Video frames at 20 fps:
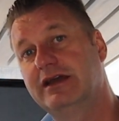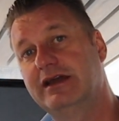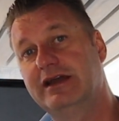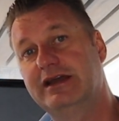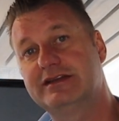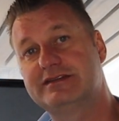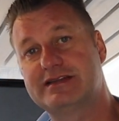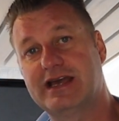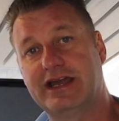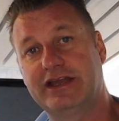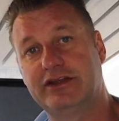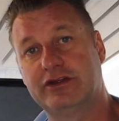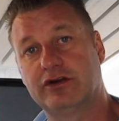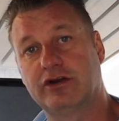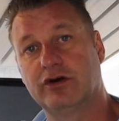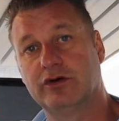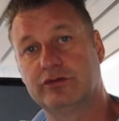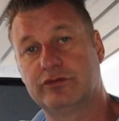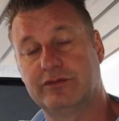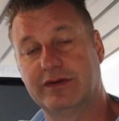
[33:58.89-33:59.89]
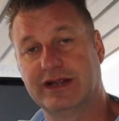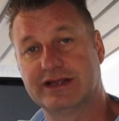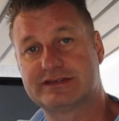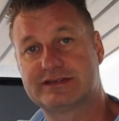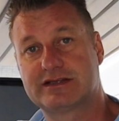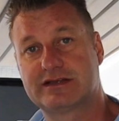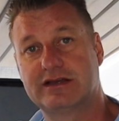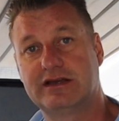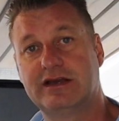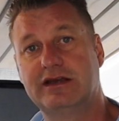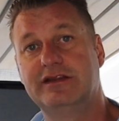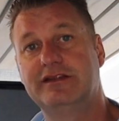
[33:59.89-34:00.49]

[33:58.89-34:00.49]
is at your own risk.